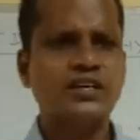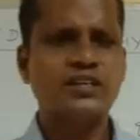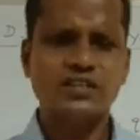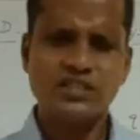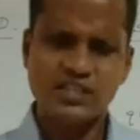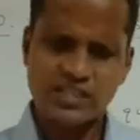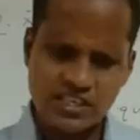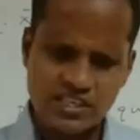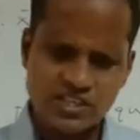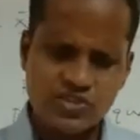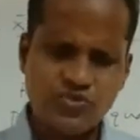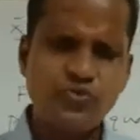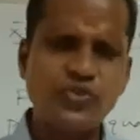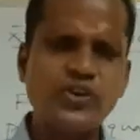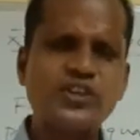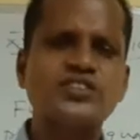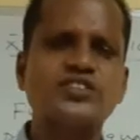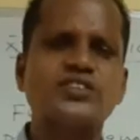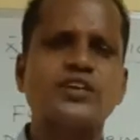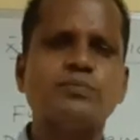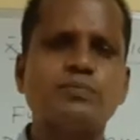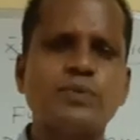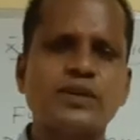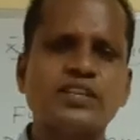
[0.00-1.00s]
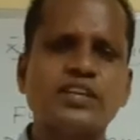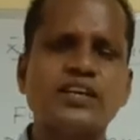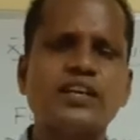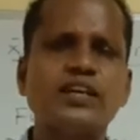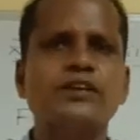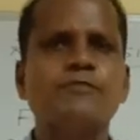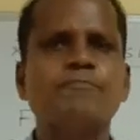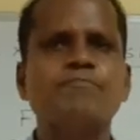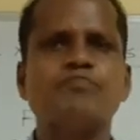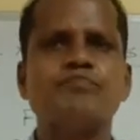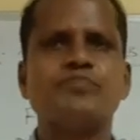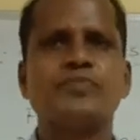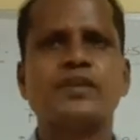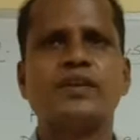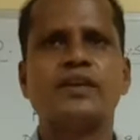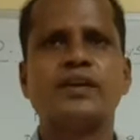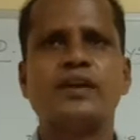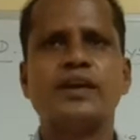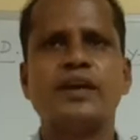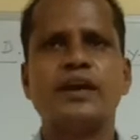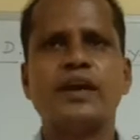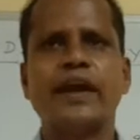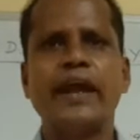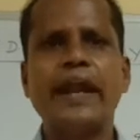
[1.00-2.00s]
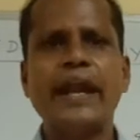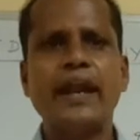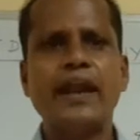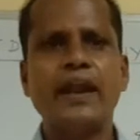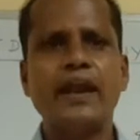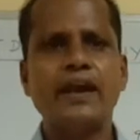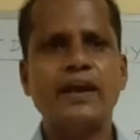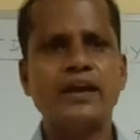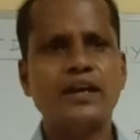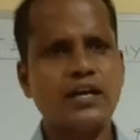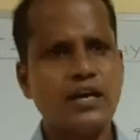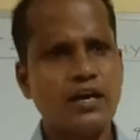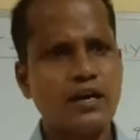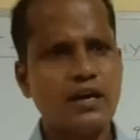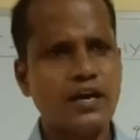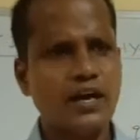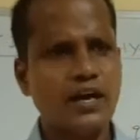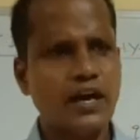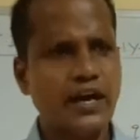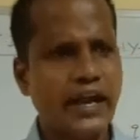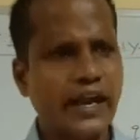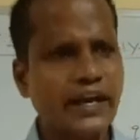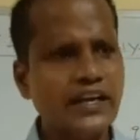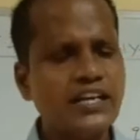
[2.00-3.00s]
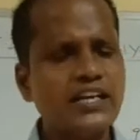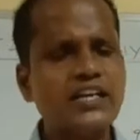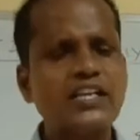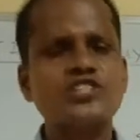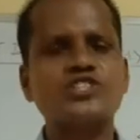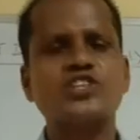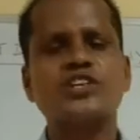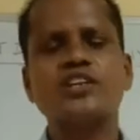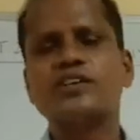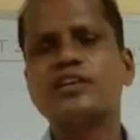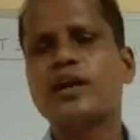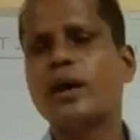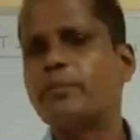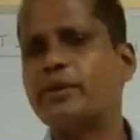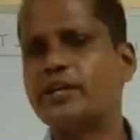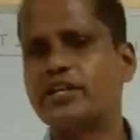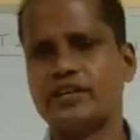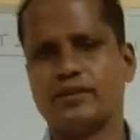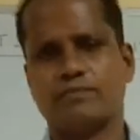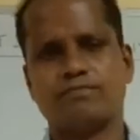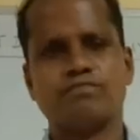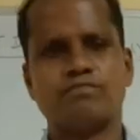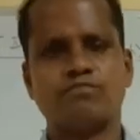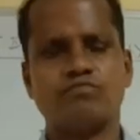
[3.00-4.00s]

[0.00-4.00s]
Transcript: It is fixed by the international committee.